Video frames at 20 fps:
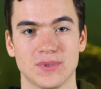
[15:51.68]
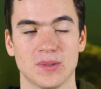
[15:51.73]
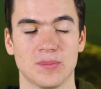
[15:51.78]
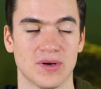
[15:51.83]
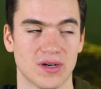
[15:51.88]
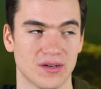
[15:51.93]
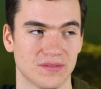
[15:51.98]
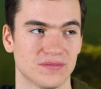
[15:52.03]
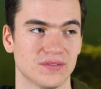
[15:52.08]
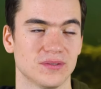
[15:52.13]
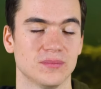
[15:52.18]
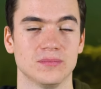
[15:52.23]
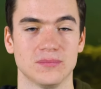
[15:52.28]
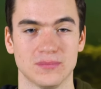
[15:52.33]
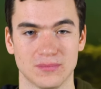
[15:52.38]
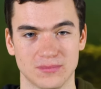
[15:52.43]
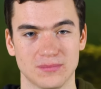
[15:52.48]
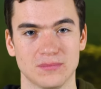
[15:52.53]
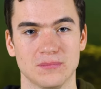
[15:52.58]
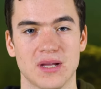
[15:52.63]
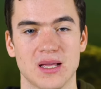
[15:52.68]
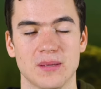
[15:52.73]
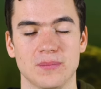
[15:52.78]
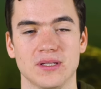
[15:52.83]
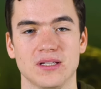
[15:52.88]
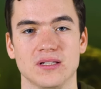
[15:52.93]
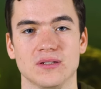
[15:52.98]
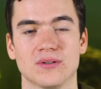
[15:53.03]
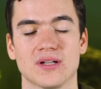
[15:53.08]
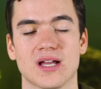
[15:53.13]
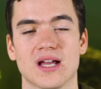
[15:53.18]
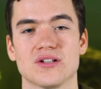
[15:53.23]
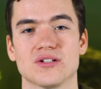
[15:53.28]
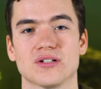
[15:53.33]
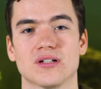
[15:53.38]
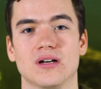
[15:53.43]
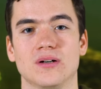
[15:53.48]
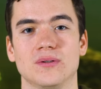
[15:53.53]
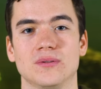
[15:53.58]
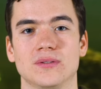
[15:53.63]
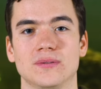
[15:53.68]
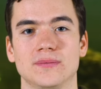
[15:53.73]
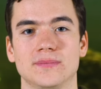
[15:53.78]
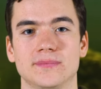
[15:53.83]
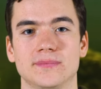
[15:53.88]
apart from maybe you'll catch a cold.